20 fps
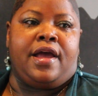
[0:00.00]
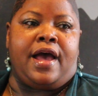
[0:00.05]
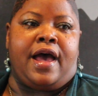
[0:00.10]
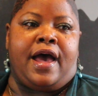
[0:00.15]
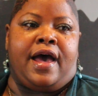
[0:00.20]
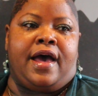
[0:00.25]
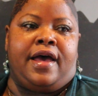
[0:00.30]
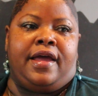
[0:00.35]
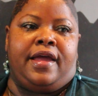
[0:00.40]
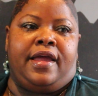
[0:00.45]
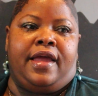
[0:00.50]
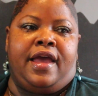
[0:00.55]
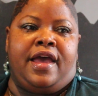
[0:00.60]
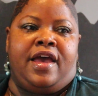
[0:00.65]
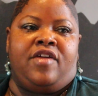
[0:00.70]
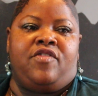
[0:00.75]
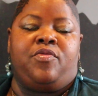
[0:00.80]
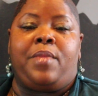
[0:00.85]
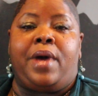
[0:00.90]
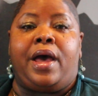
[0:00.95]
I
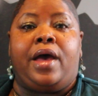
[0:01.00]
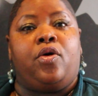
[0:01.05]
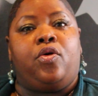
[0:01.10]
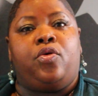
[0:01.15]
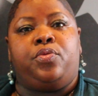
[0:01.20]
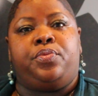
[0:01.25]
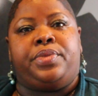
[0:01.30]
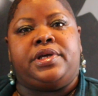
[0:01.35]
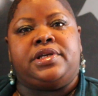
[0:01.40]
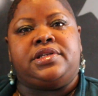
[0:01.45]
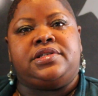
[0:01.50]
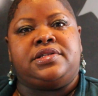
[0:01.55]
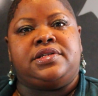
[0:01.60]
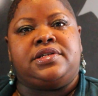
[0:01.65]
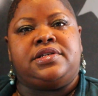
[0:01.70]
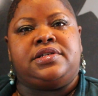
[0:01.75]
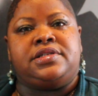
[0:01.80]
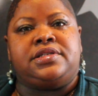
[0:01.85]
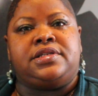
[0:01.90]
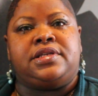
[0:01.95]
have my own
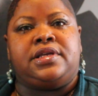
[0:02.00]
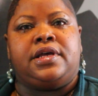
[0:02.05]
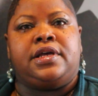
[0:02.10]
business.